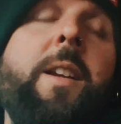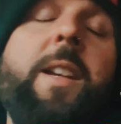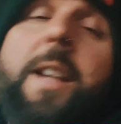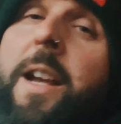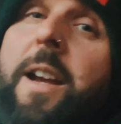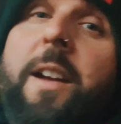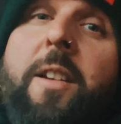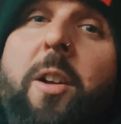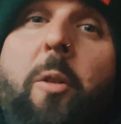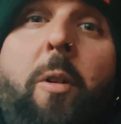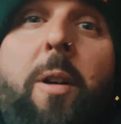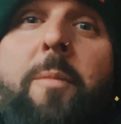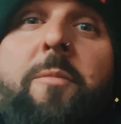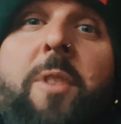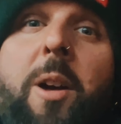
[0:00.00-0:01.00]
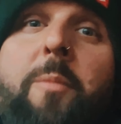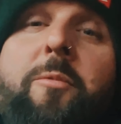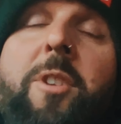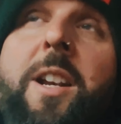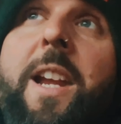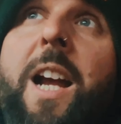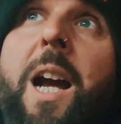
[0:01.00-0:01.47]
yeah, no, I'm I'm
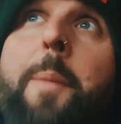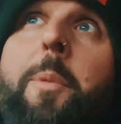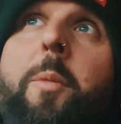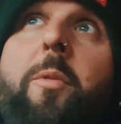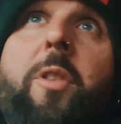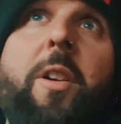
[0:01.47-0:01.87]
really happy with